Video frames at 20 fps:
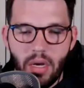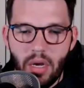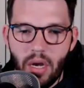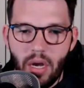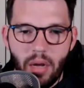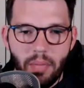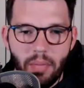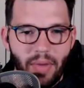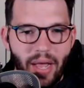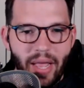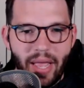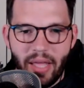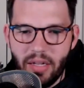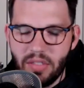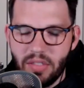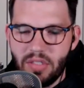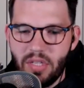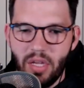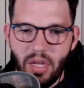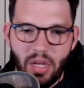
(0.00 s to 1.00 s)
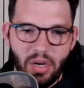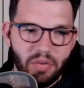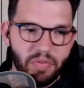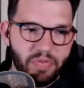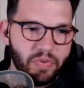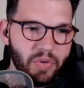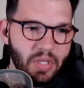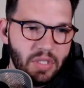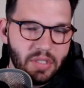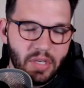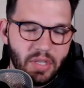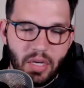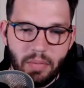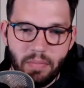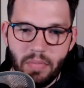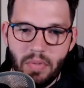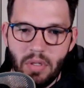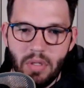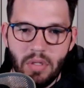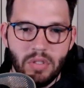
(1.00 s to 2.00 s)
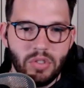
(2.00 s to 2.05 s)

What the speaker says: I had a ton of free time.